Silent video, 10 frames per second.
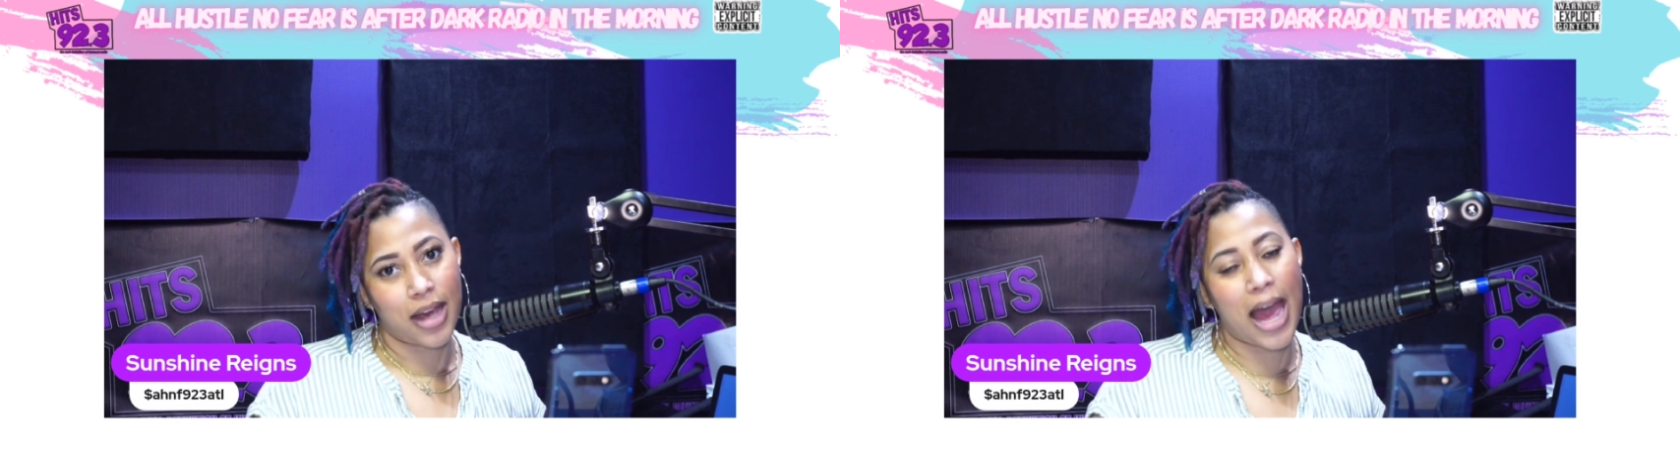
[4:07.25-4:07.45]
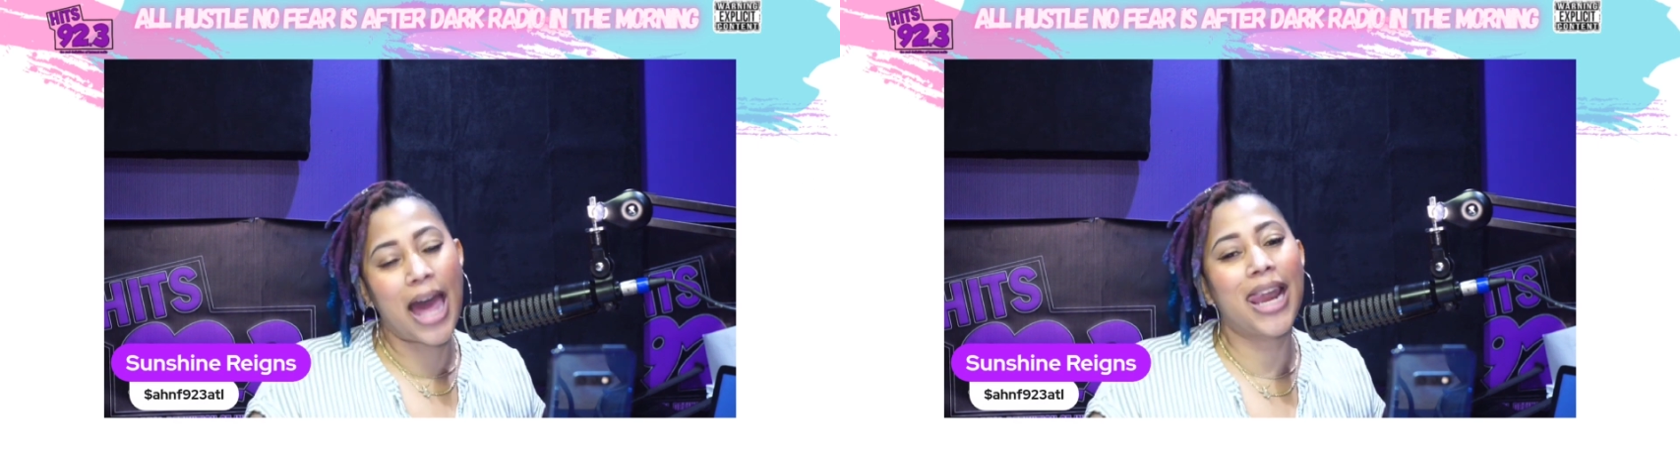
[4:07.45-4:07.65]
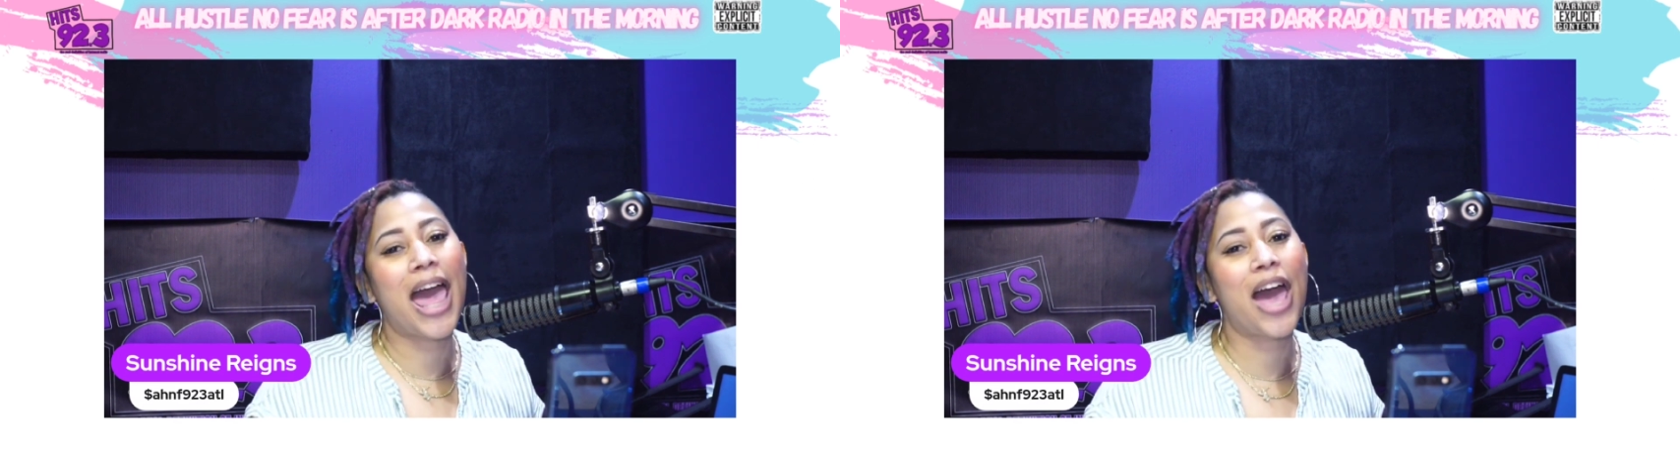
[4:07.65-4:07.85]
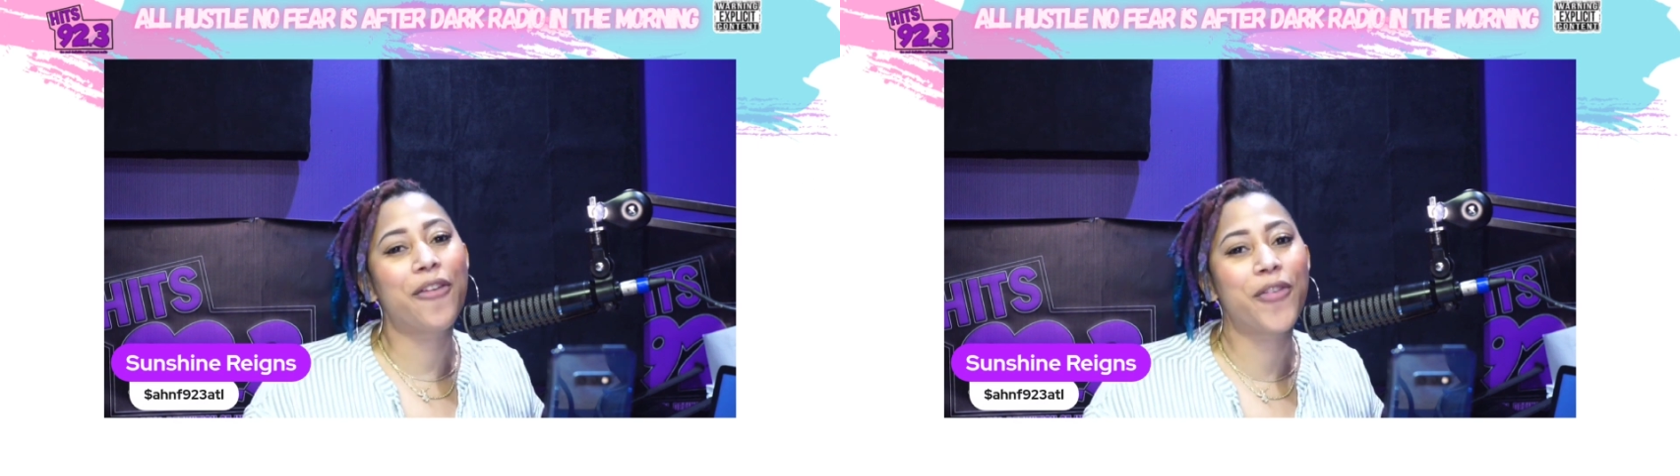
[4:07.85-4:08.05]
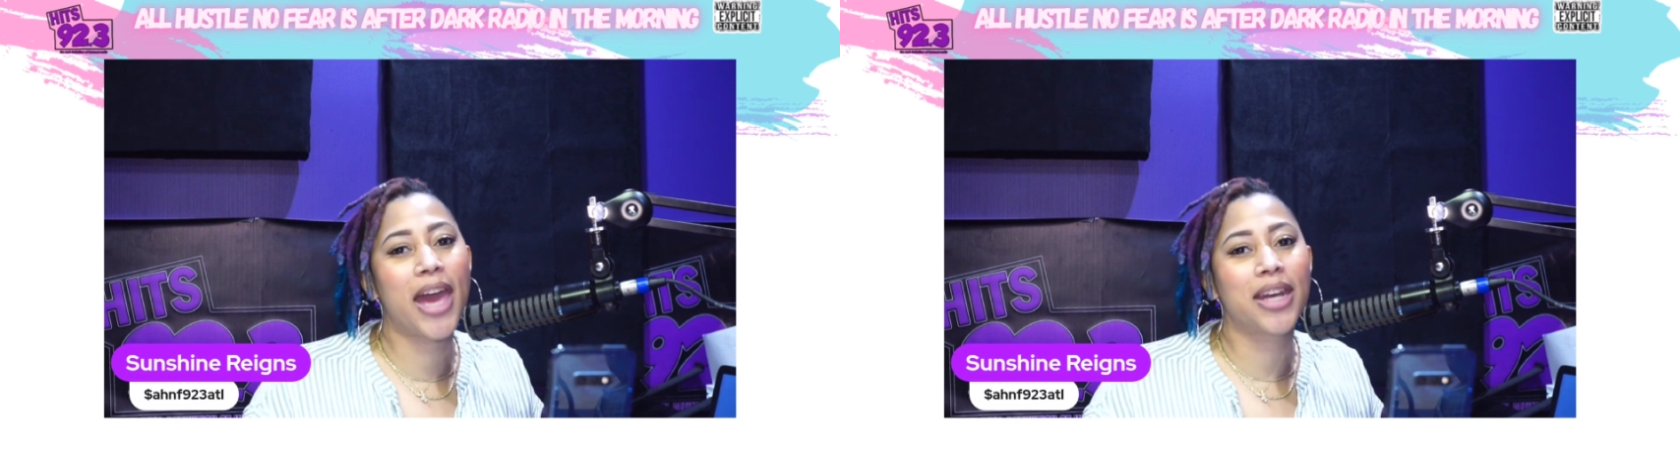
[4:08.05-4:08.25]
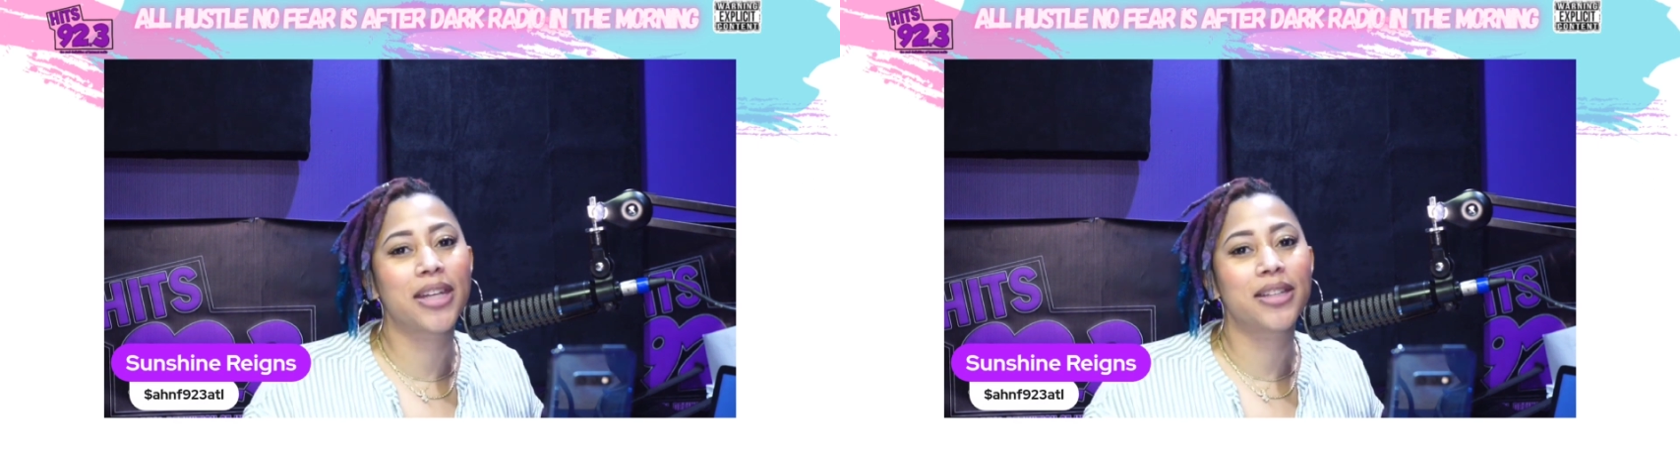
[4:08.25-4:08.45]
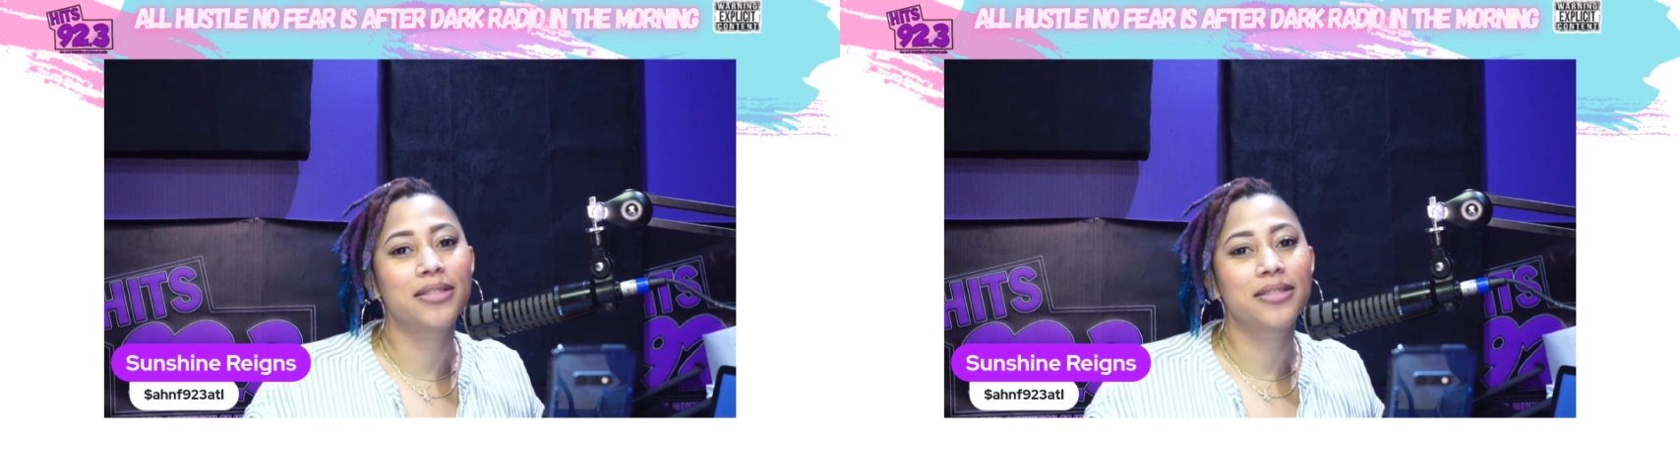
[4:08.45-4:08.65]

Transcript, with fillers: I laugh at it.